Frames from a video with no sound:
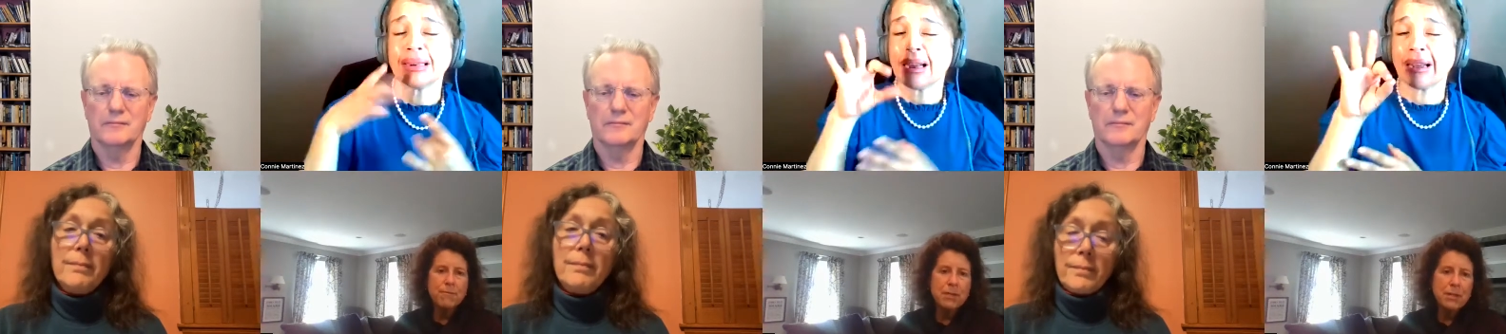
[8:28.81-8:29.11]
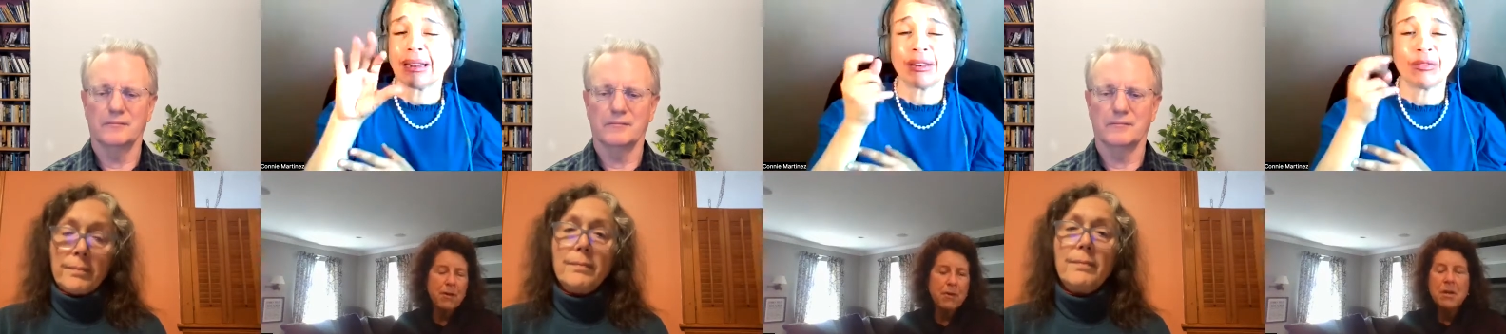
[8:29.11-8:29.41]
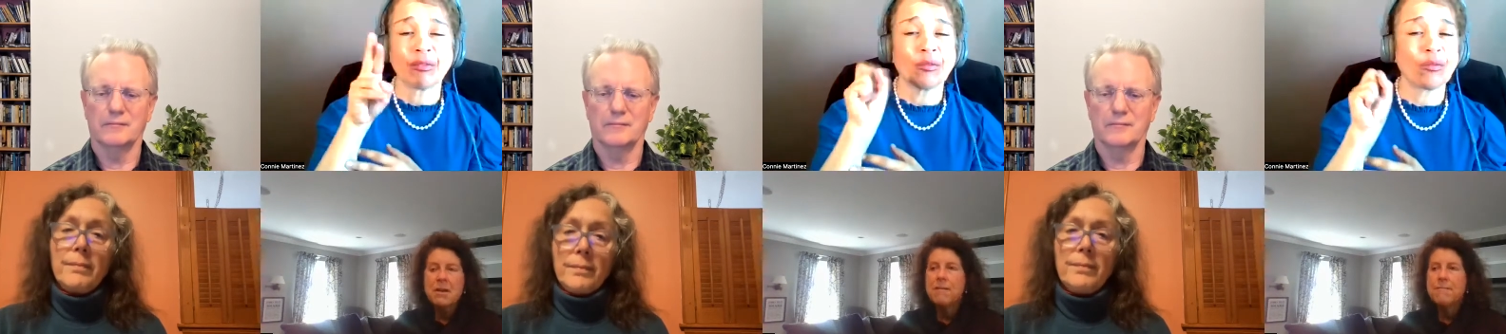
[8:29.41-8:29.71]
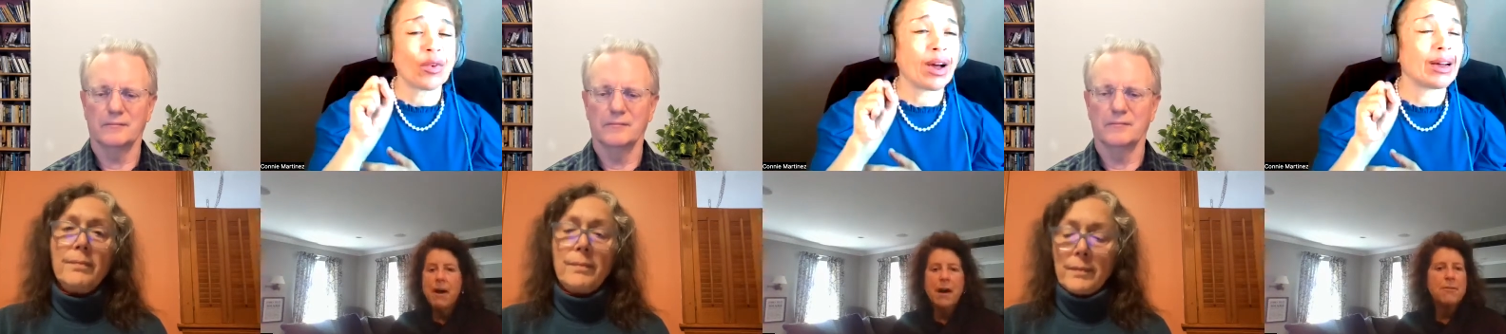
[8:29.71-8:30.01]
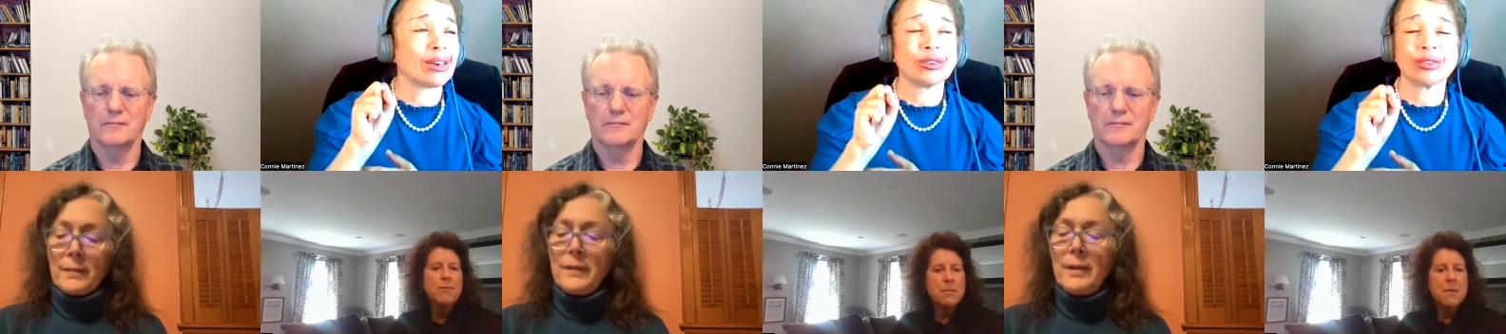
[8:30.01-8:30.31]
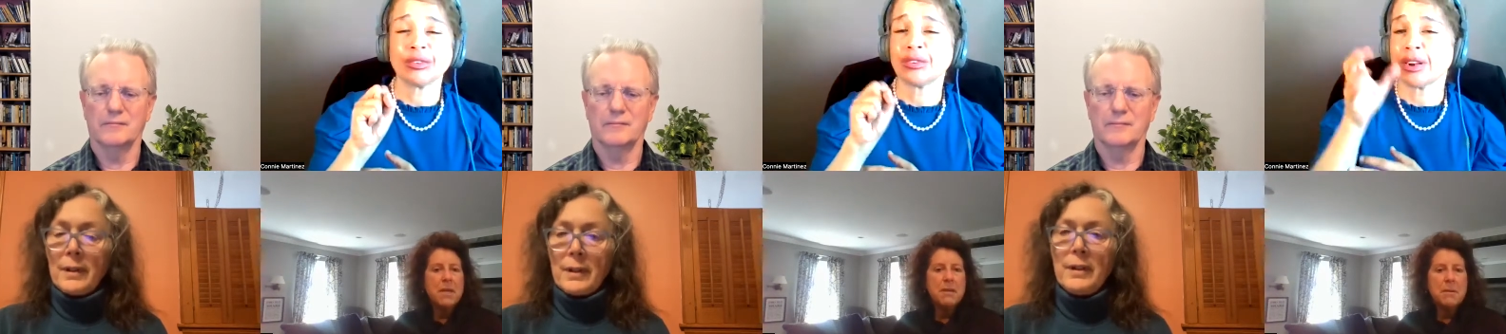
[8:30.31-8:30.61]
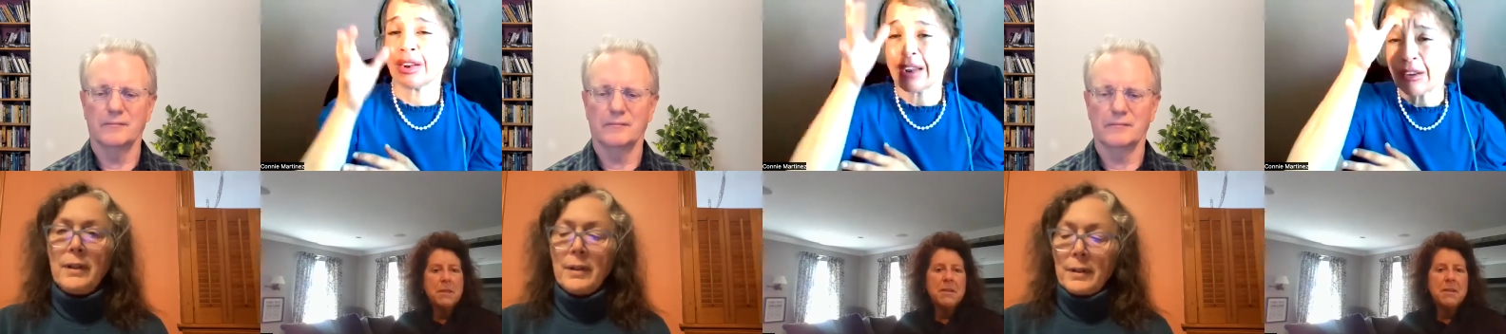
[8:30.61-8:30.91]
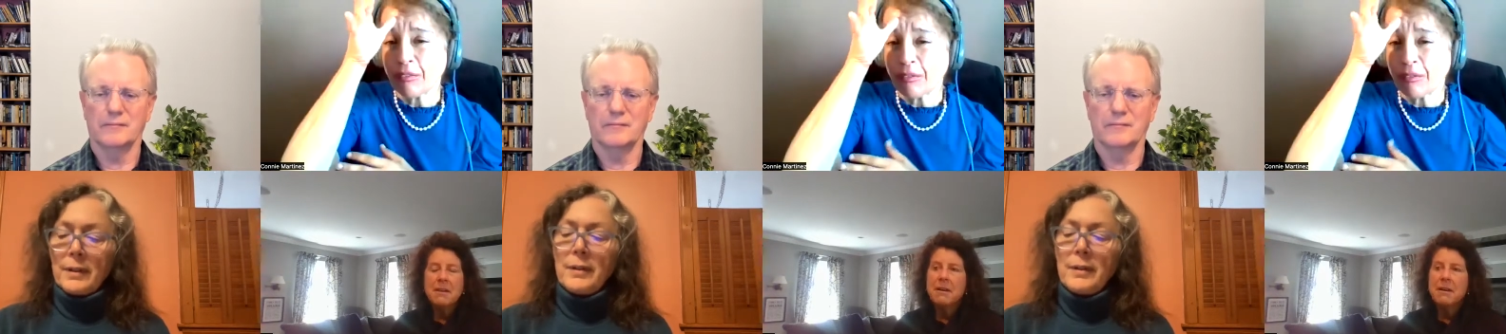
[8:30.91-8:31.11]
Speaker 1: you know, father of the baby,